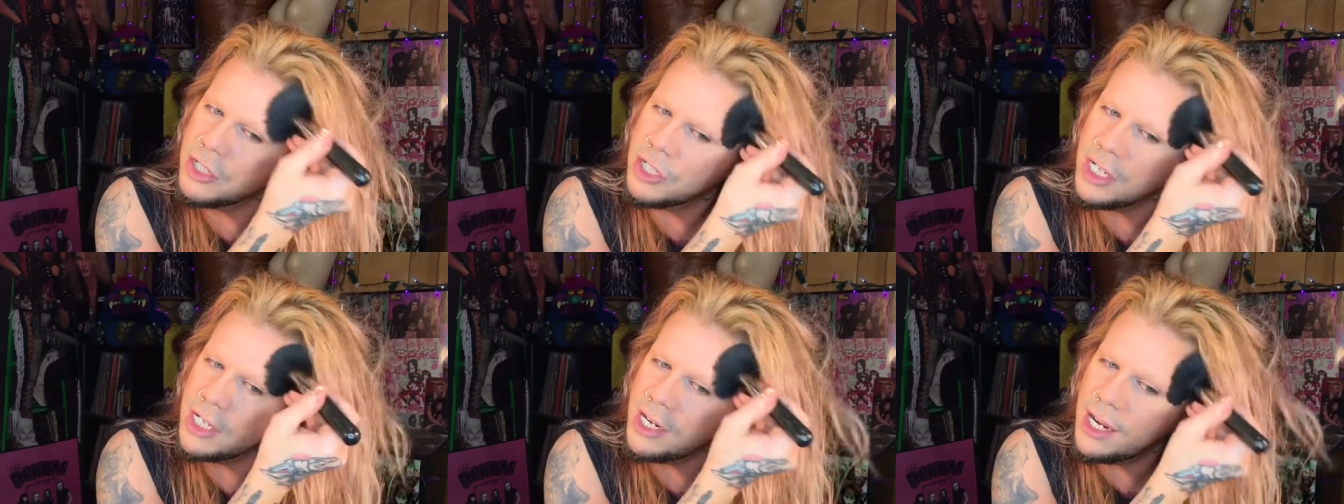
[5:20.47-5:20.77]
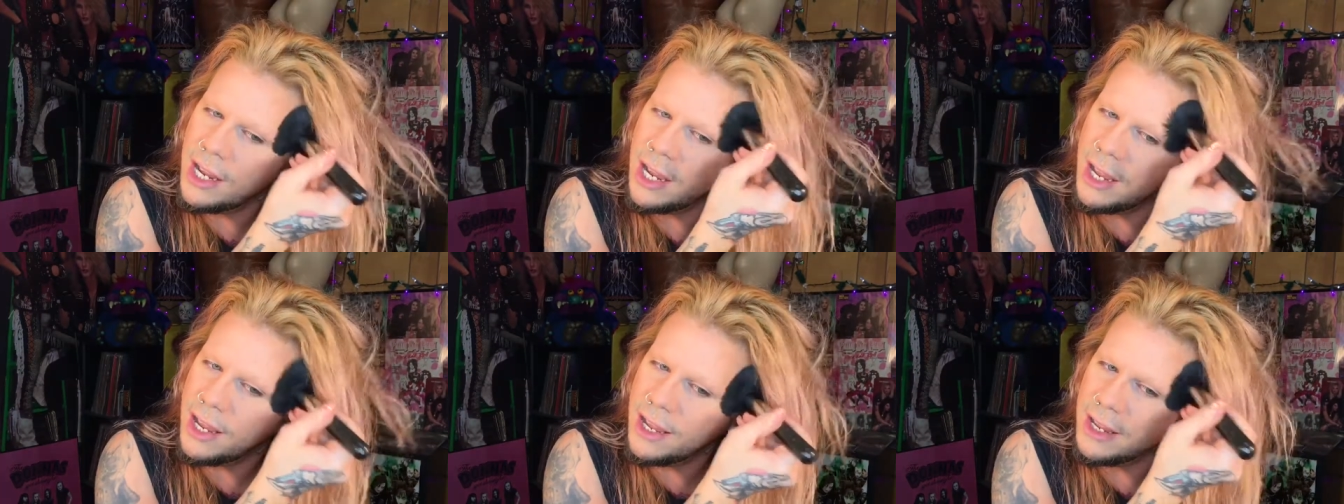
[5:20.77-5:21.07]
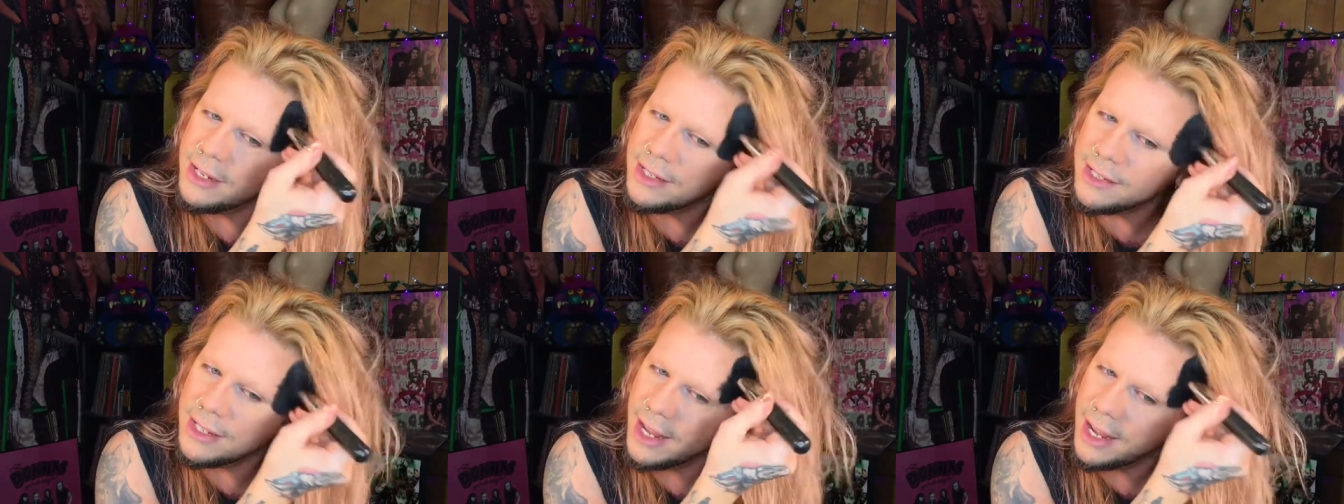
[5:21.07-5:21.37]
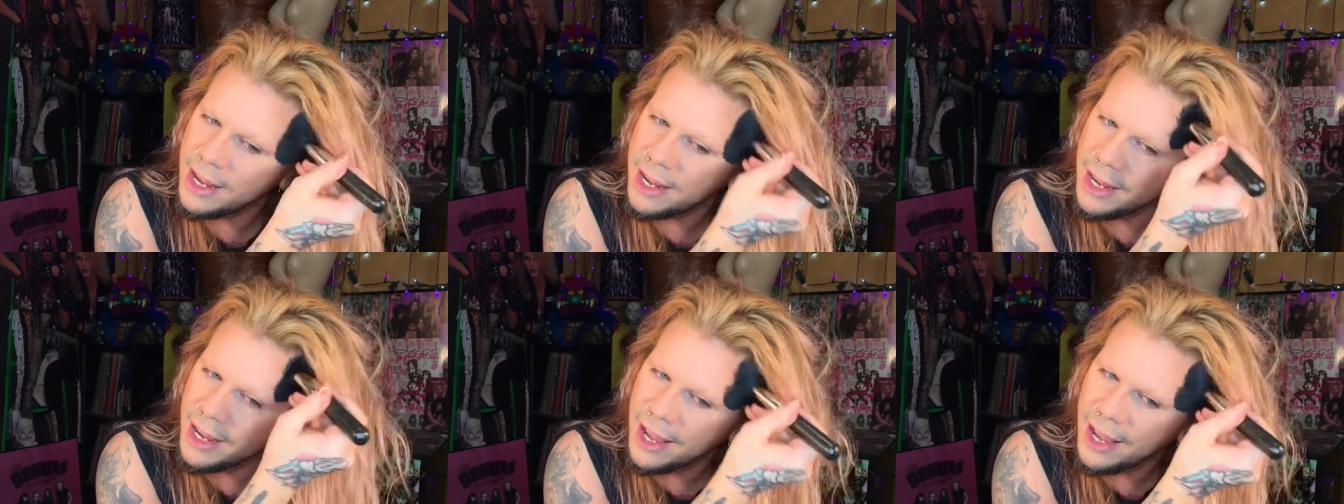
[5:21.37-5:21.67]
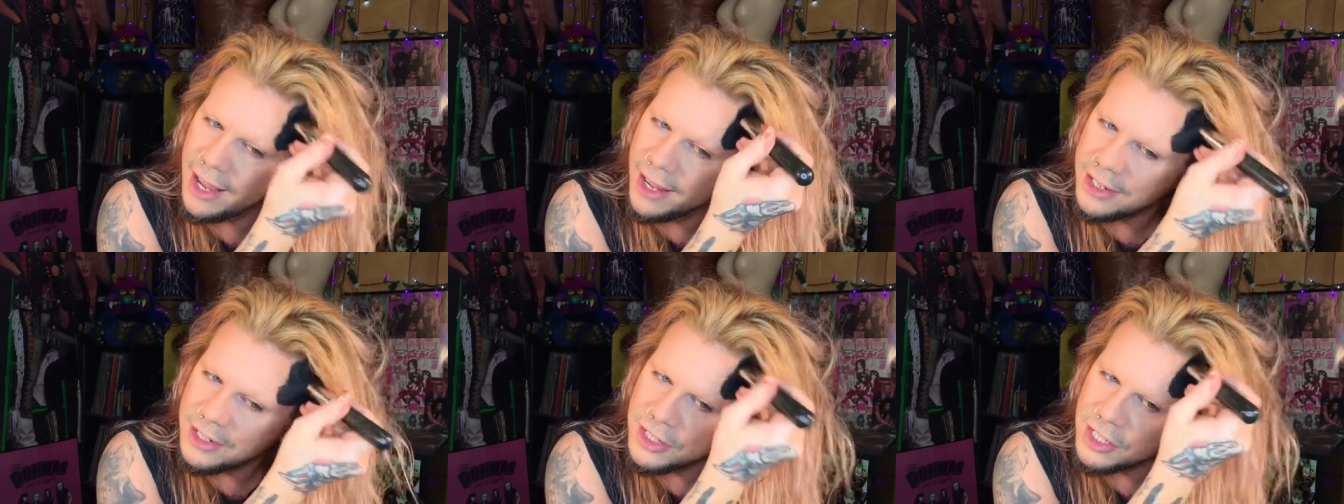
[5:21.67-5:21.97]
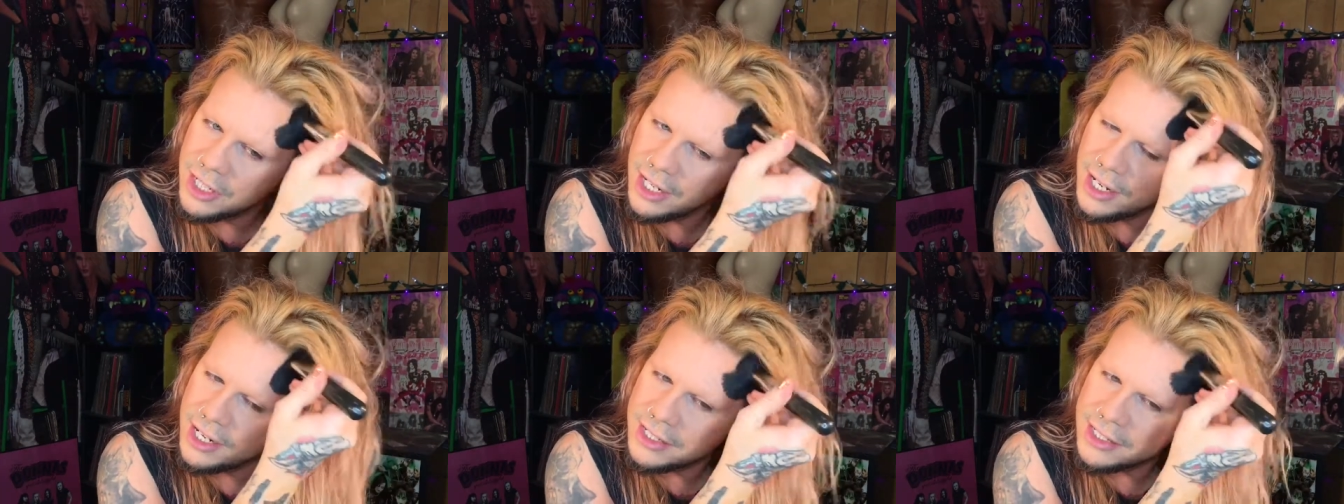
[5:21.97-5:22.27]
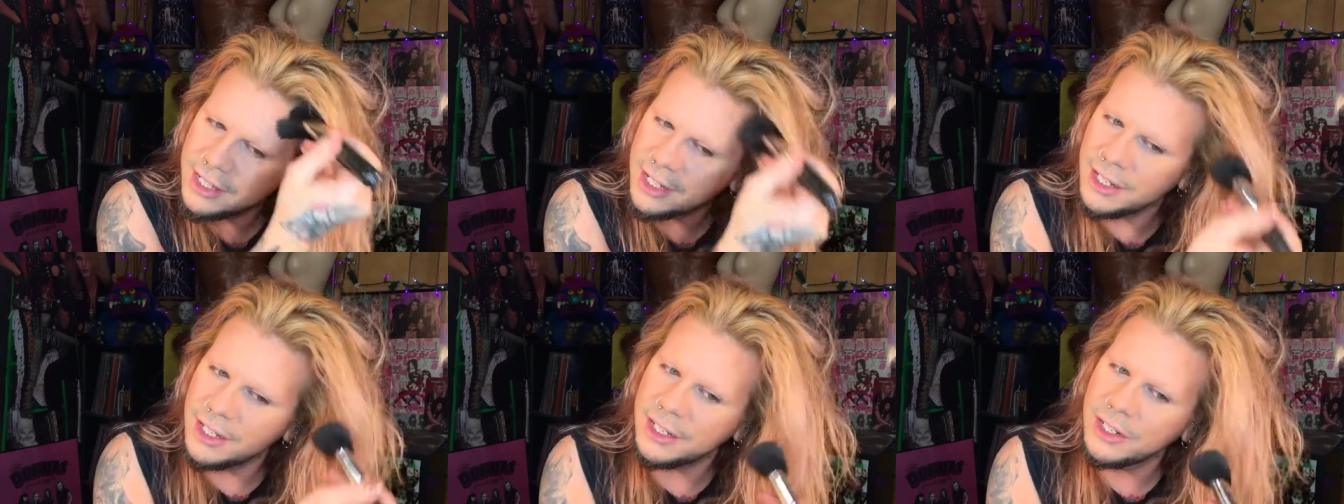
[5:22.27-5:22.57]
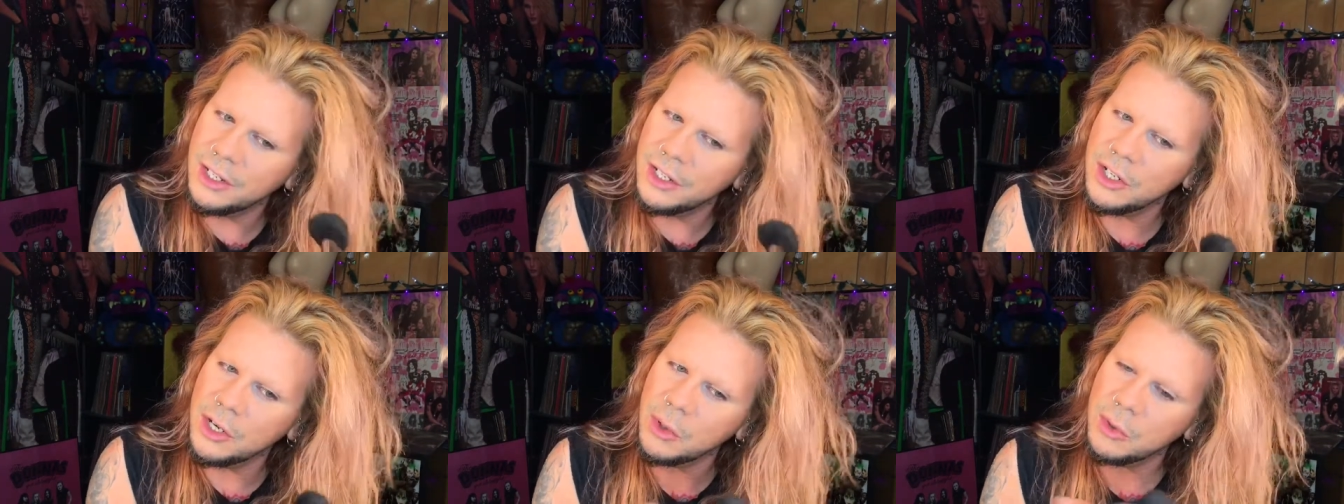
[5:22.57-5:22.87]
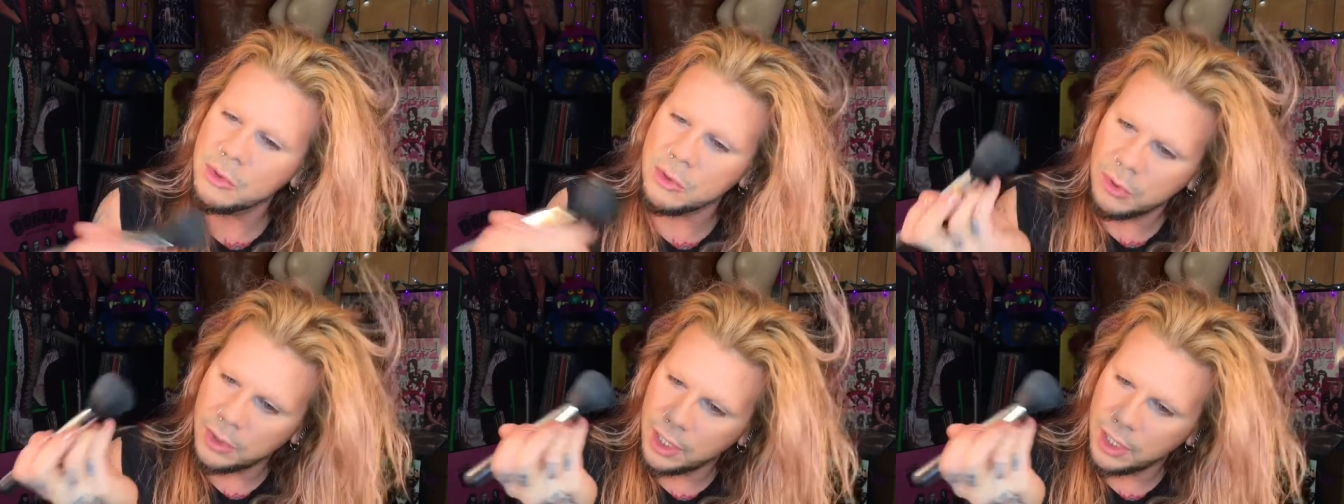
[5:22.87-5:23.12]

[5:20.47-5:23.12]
she has a uh, she has a nose